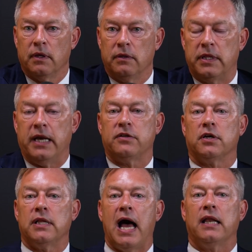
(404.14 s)
then it's
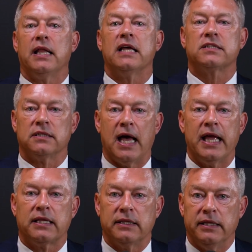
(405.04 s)
a lot less
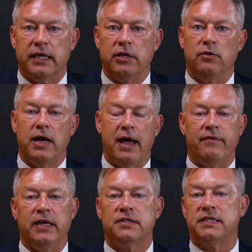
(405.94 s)
likely that you
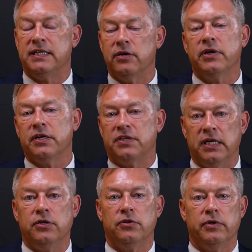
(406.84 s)
have a serious
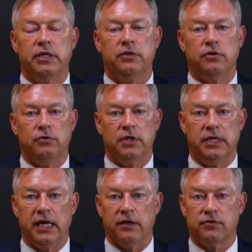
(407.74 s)
injury to the
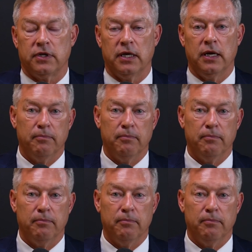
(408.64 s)
disc.